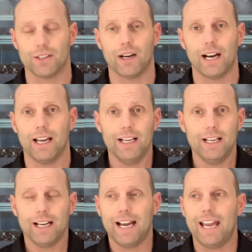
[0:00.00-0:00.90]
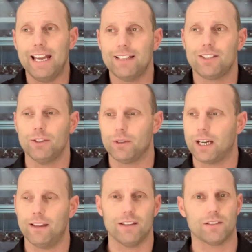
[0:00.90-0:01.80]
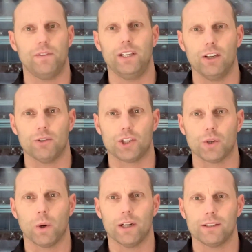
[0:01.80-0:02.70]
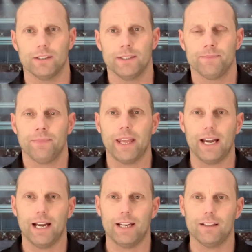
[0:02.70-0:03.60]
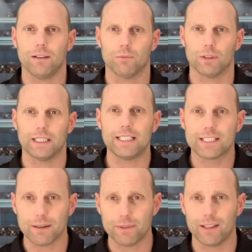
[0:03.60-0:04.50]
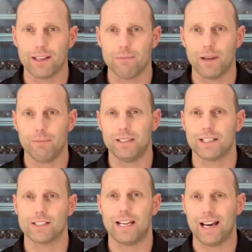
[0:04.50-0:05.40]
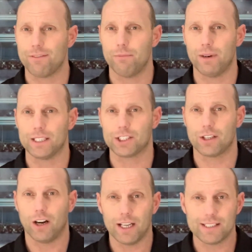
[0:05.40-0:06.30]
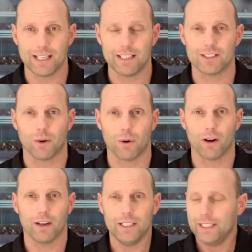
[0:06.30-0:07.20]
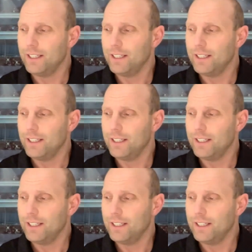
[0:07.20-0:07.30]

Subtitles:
So I hate to cut this video short and release something that maybe doesn't have much content or,